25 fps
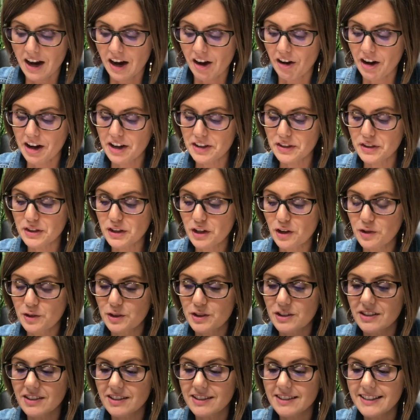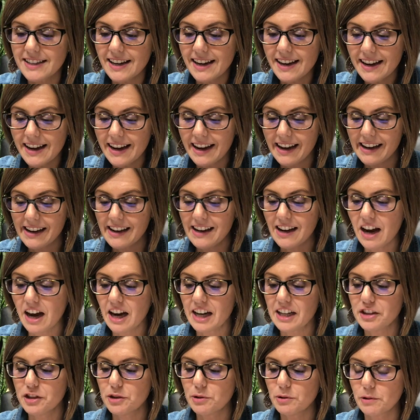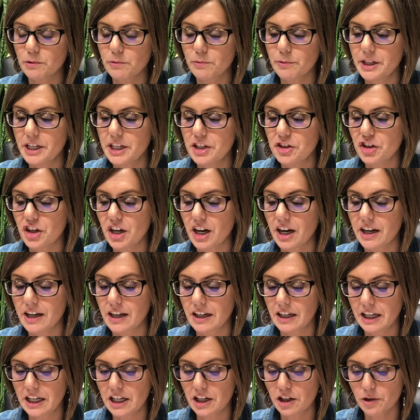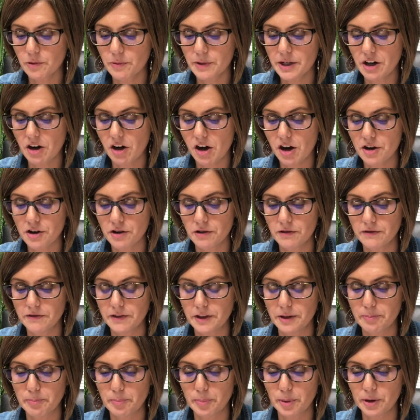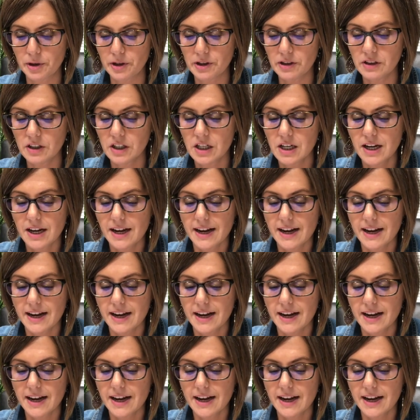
All right, so today I do a recheck, and here we are, November,